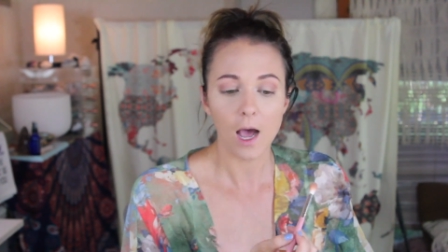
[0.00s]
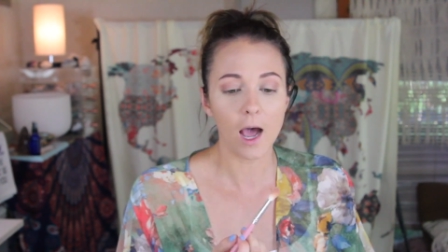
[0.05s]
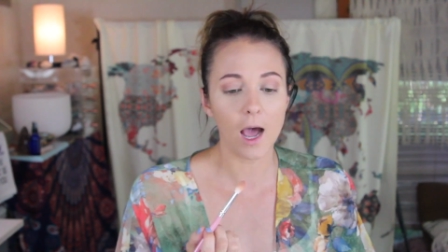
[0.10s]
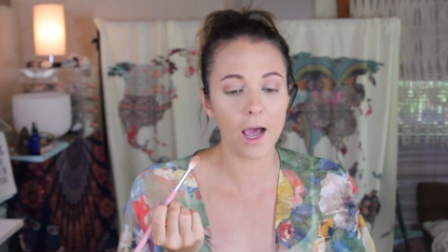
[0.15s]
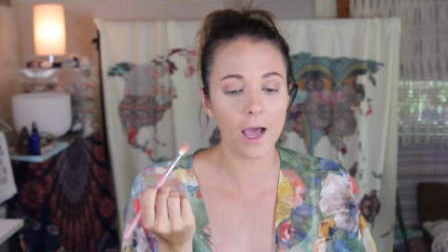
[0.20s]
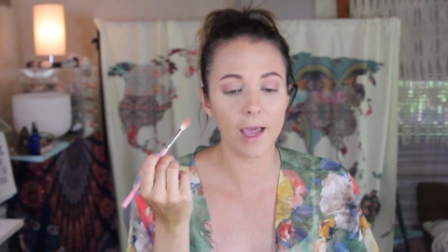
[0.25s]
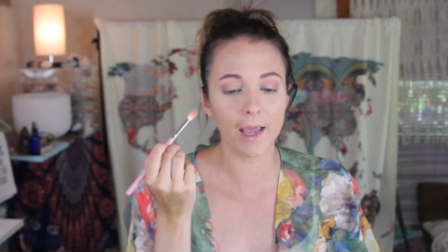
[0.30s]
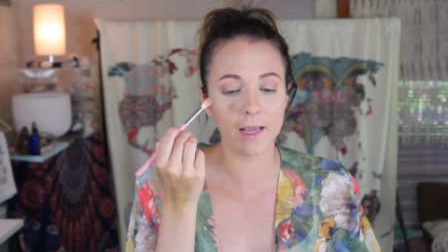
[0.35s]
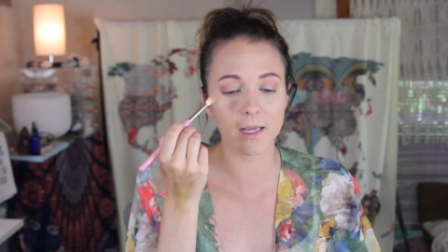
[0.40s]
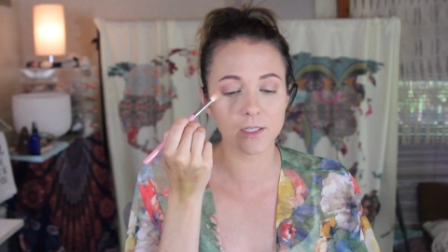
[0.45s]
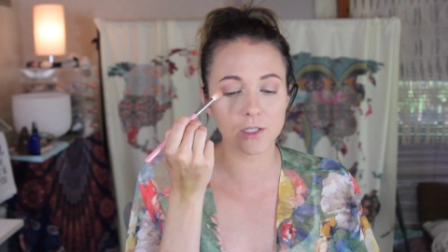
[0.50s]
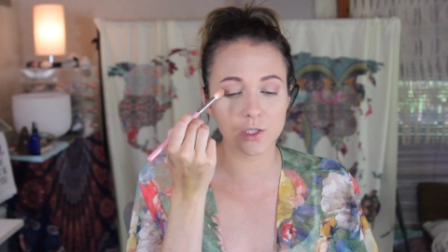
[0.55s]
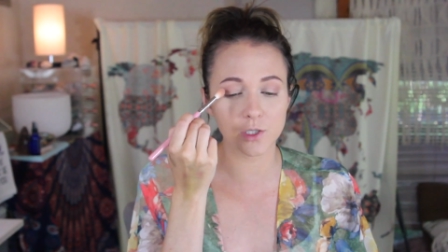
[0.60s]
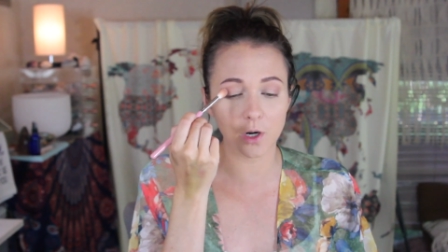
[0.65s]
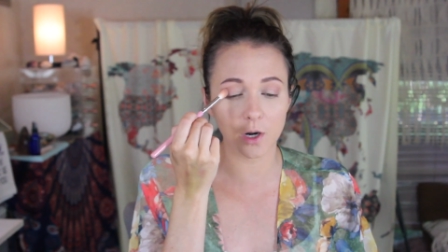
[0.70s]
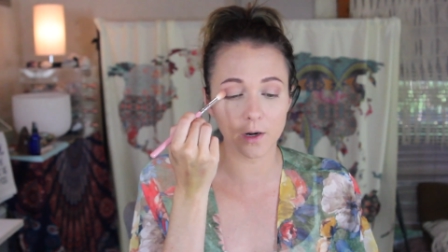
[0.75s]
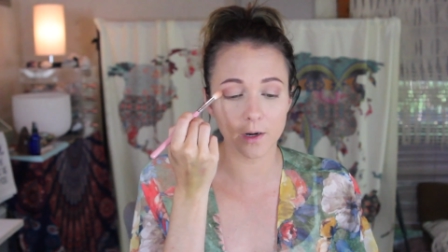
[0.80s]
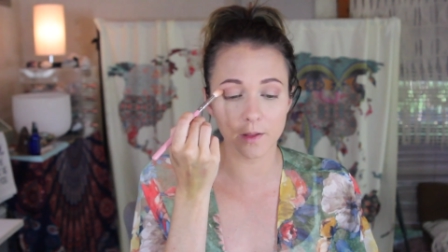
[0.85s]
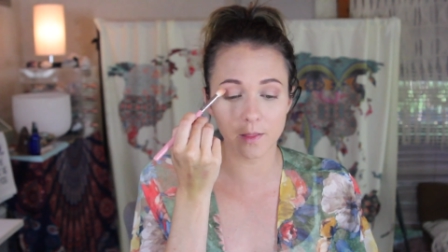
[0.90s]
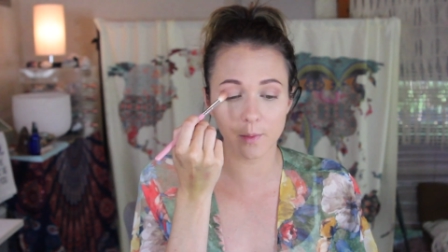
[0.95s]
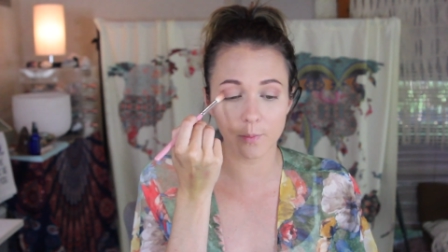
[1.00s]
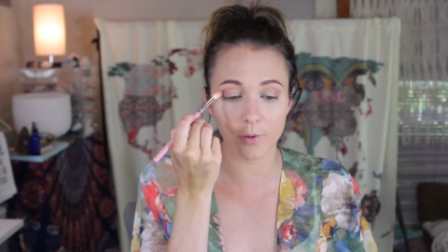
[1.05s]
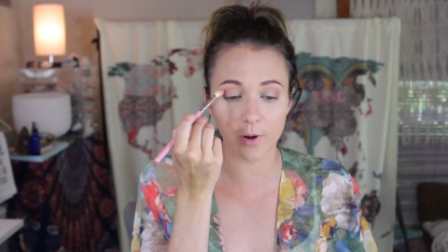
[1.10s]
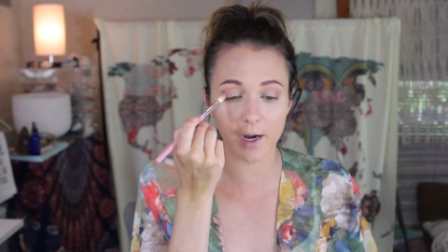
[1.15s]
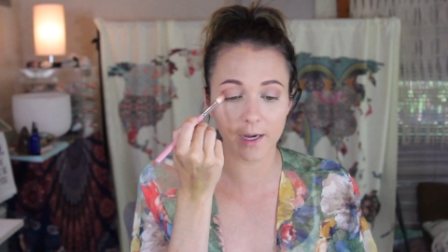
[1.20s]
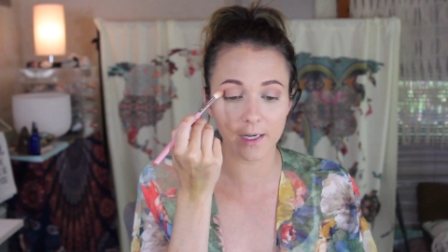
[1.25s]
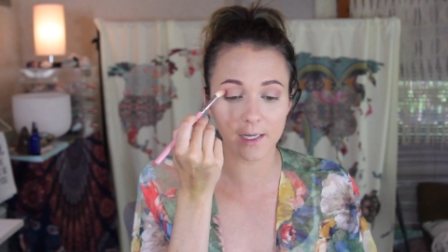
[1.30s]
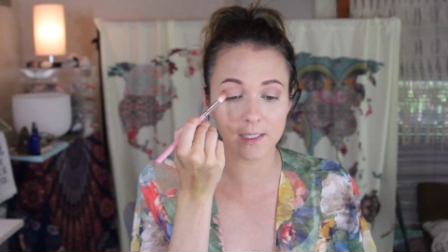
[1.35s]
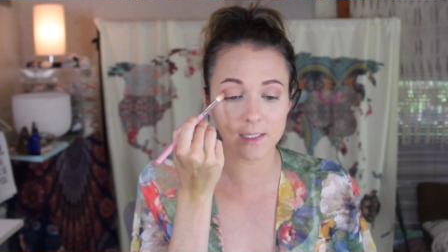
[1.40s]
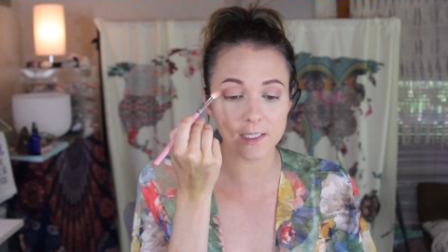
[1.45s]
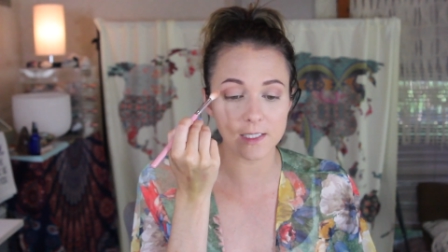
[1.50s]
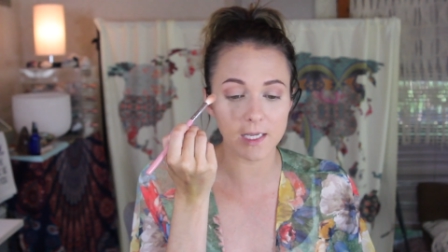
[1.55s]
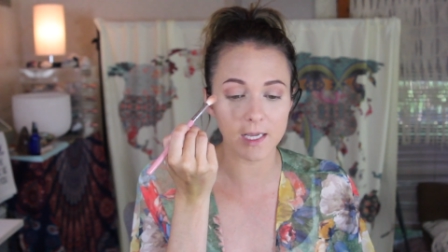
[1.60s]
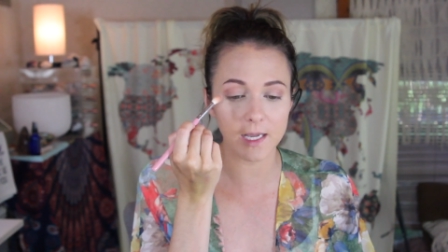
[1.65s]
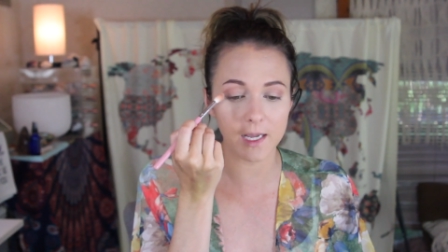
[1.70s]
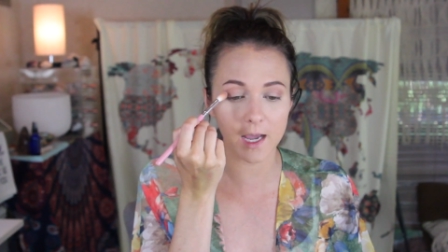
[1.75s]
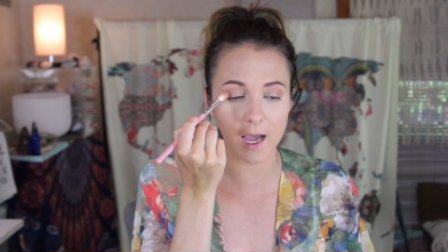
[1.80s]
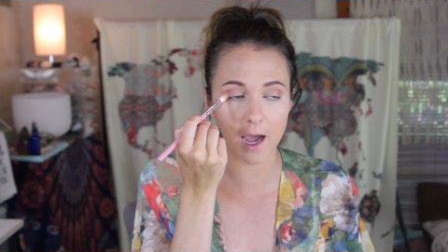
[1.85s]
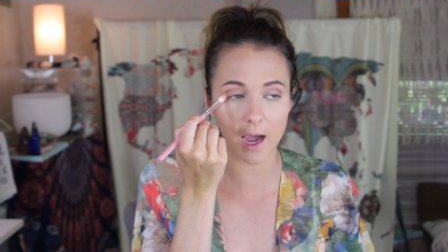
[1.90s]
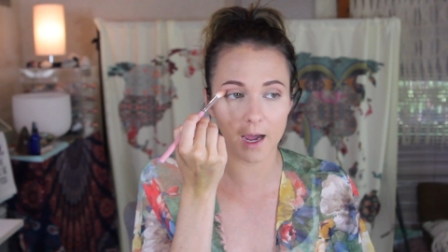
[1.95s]
I started the
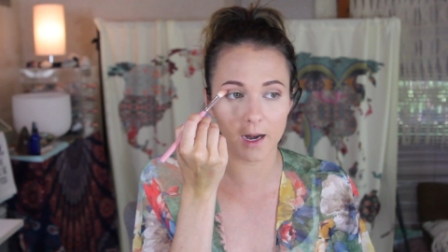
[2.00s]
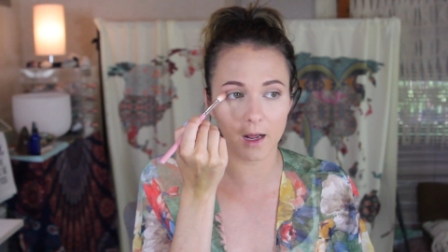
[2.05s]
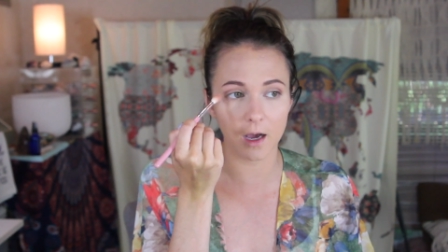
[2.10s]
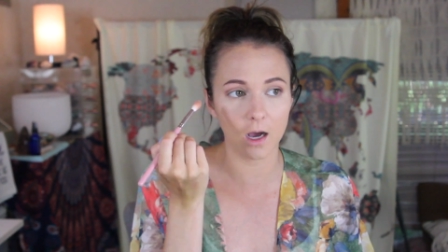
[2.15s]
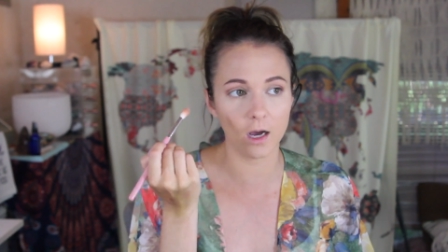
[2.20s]
pregnancy at